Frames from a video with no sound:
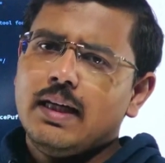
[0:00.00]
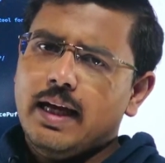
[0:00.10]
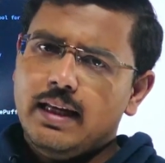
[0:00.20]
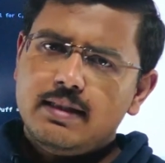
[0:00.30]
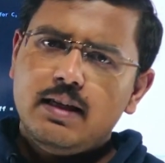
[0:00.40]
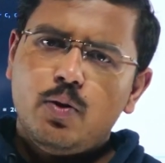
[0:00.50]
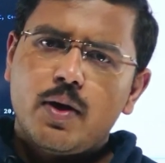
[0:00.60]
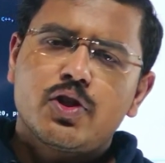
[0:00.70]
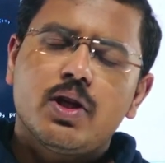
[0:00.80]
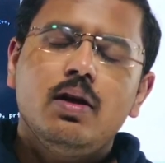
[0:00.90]
An easy
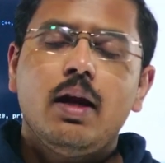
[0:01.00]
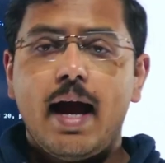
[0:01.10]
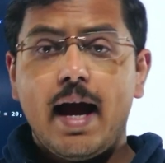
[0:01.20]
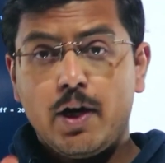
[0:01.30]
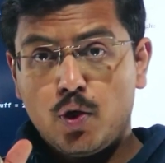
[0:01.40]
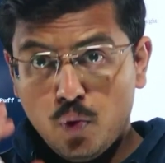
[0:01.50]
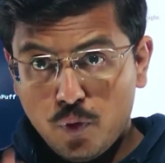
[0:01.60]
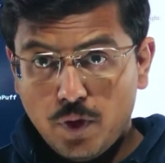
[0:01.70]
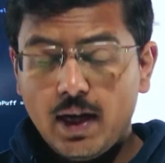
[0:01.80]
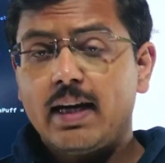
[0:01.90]
question, and you
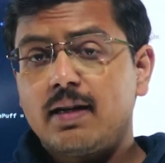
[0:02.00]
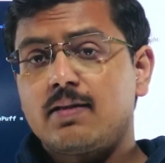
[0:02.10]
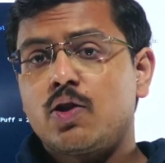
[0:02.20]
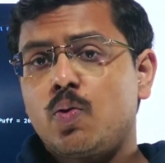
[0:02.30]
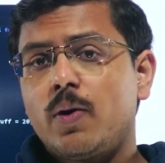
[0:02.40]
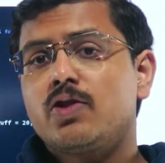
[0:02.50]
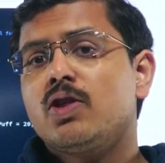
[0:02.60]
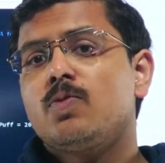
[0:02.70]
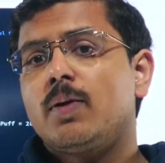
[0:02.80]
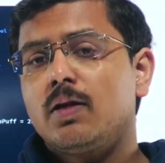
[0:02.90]
will get such
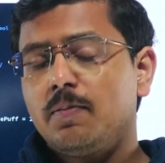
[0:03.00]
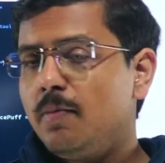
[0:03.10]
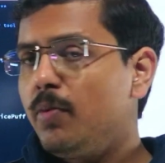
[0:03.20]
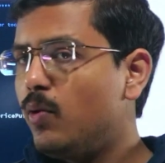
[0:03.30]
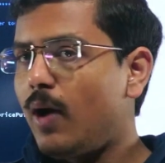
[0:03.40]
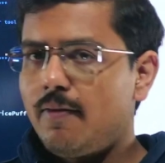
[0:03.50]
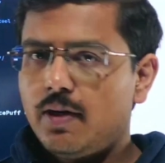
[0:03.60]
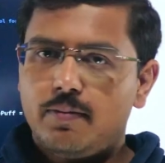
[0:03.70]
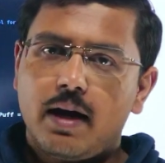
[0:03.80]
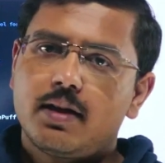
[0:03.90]
questions, but the people who
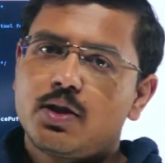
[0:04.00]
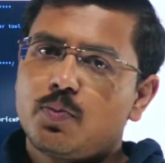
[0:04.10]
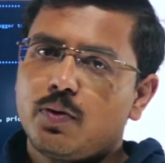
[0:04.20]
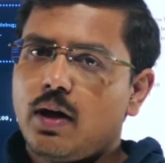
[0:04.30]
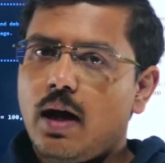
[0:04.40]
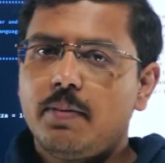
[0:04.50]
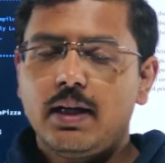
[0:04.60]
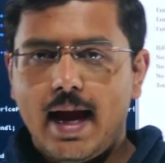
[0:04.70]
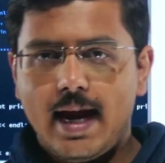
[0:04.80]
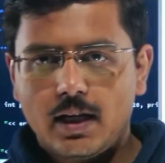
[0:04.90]
haven't practiced programming
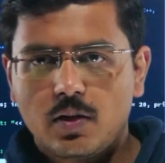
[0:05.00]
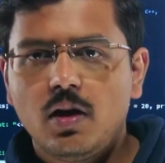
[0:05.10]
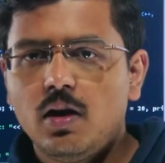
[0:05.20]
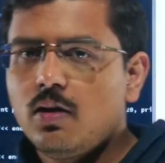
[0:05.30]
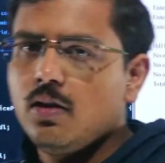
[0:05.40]
at all,